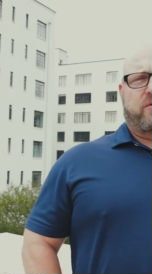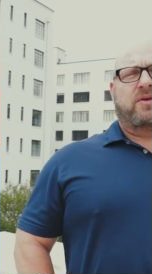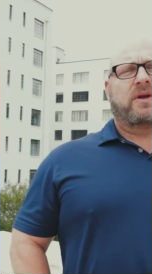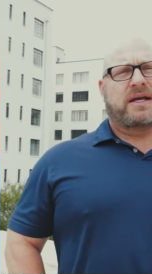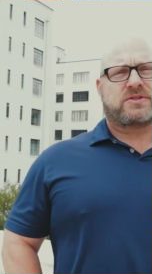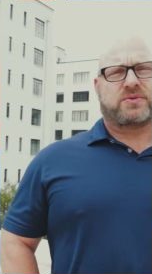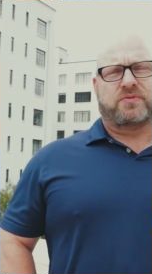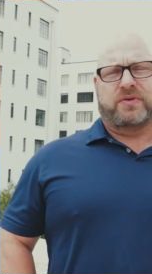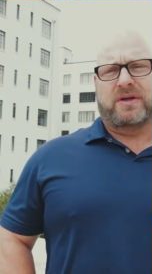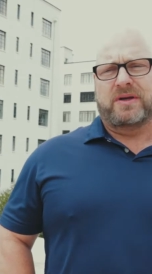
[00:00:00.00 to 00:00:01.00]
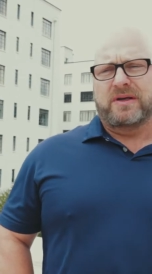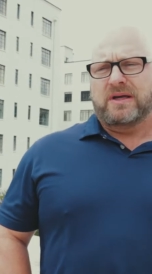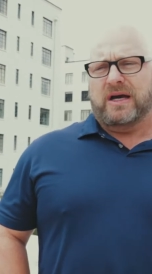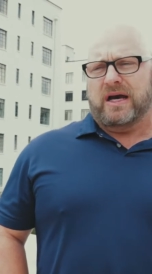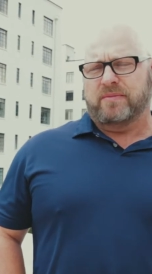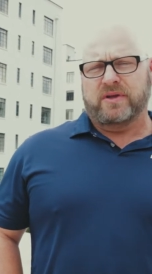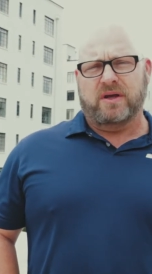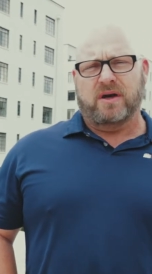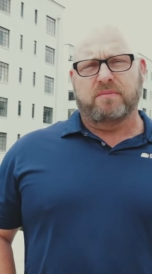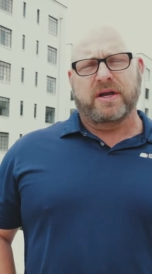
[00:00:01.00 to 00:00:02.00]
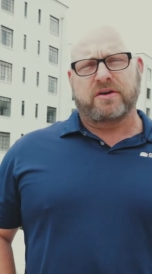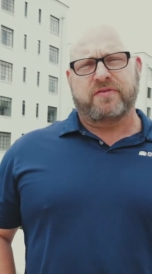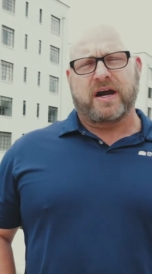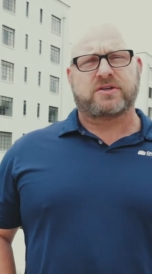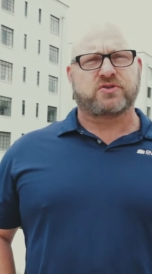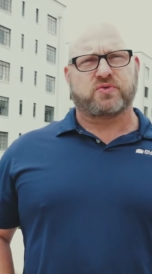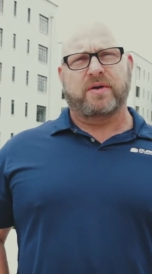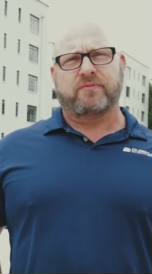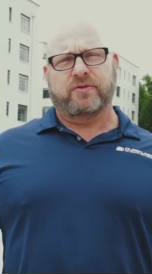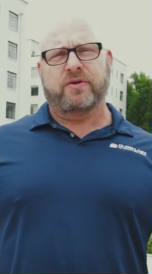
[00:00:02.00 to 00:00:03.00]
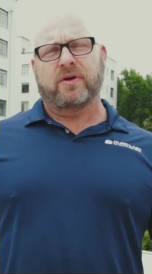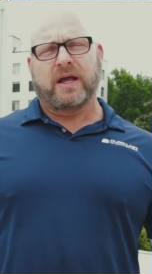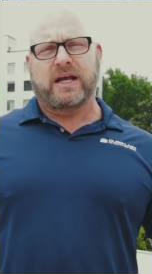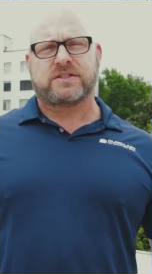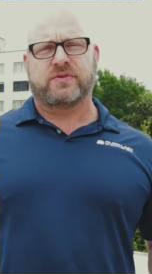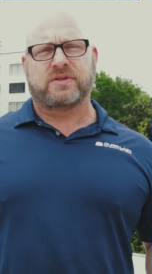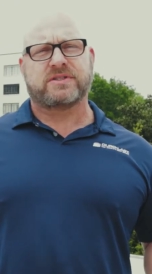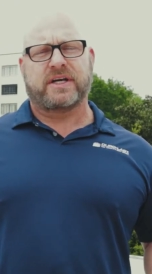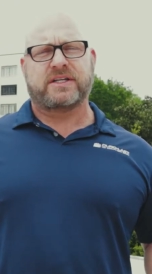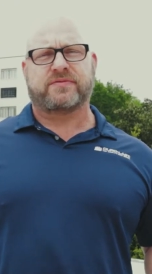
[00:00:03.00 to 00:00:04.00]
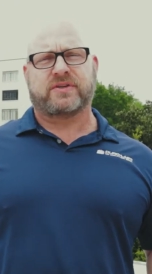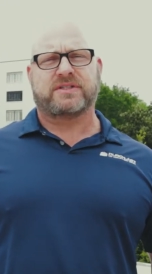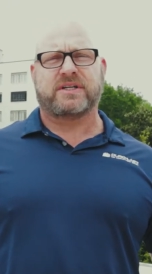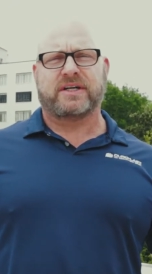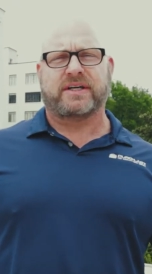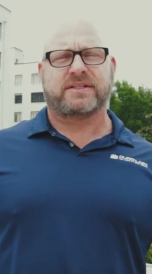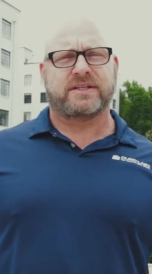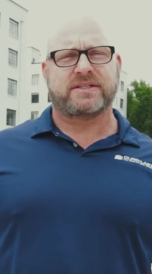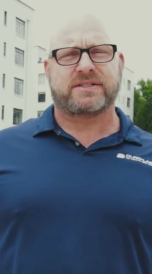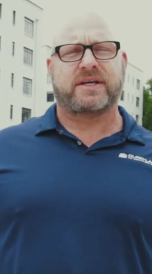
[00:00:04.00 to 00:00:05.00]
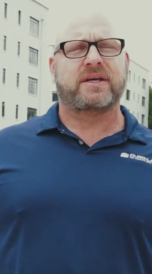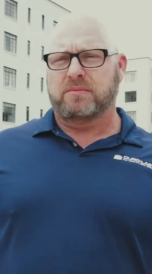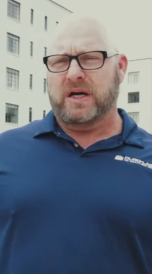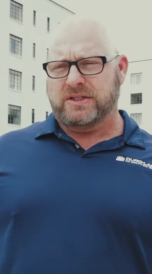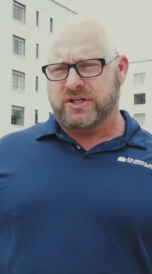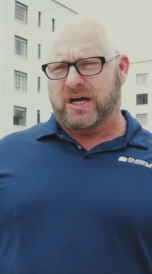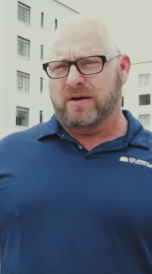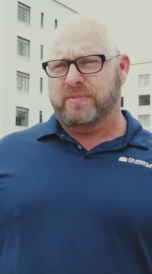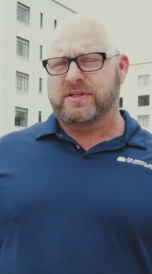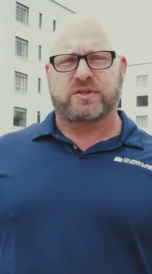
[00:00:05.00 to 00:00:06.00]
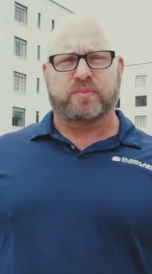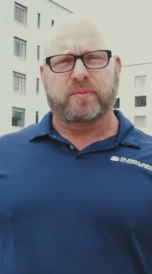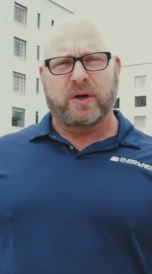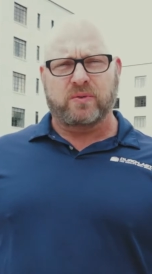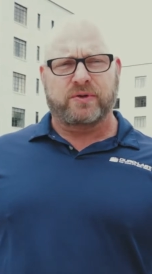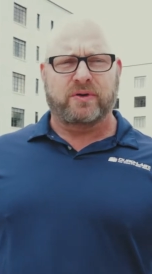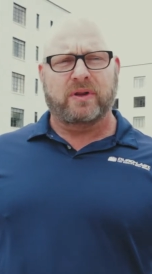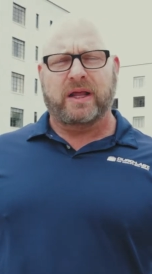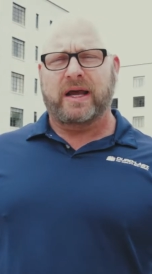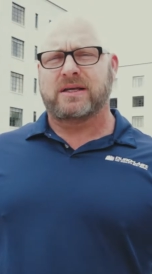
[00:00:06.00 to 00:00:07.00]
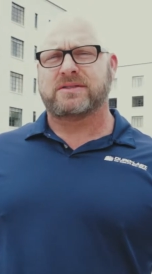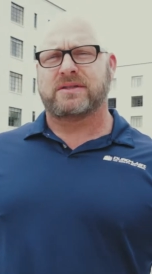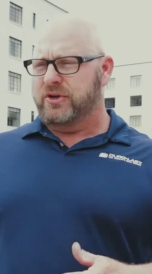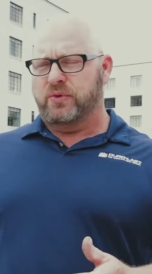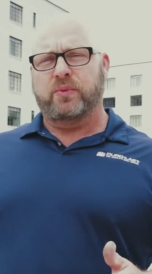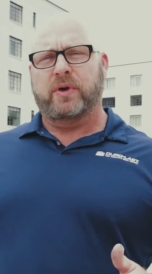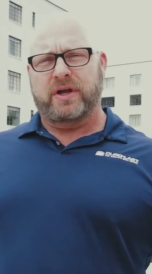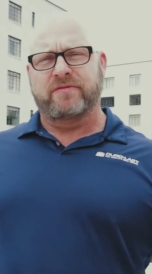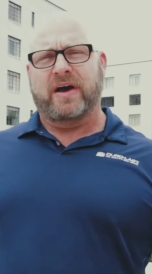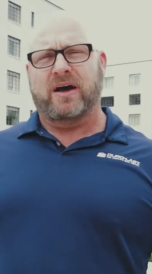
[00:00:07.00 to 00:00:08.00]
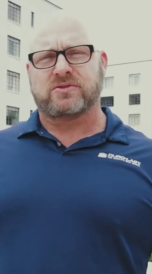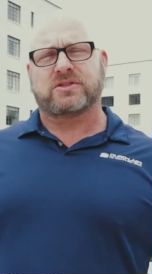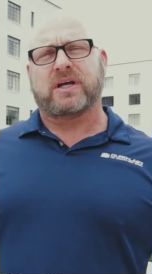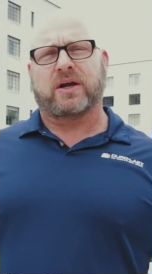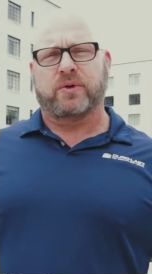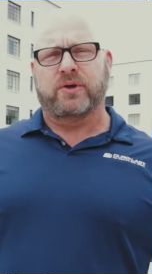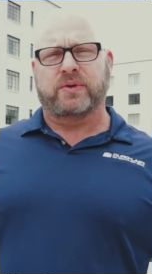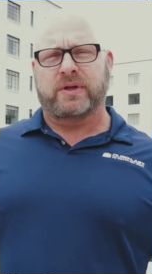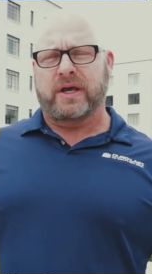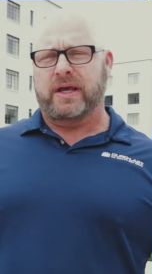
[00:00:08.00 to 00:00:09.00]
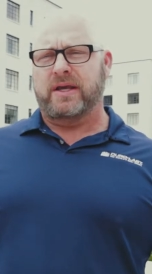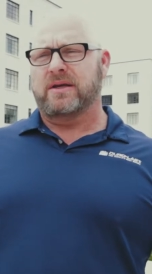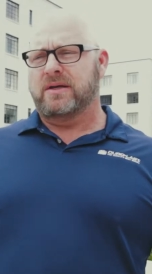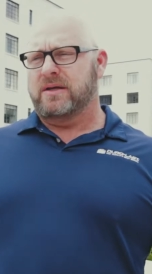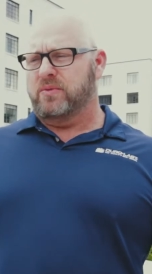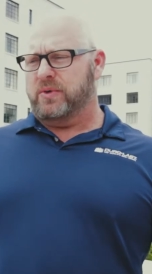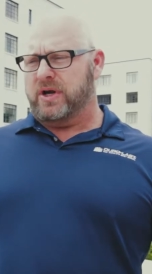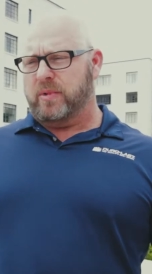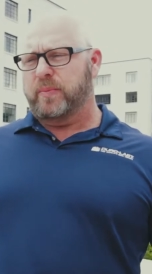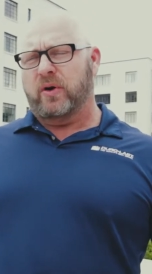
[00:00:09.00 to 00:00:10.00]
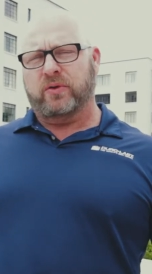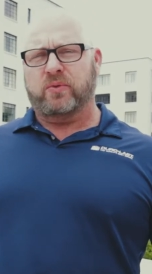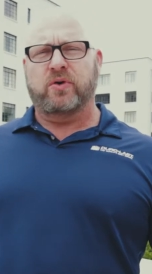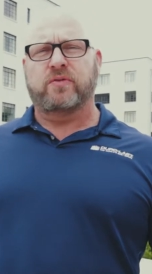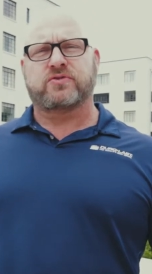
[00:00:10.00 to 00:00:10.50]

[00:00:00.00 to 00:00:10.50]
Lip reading: Duralast Roofing. I'm the manufacturer's rep for Duralast for the states of Kentucky and Tennessee. My job is to promote Duralast, do evals just like we're doing today, come up on the roof,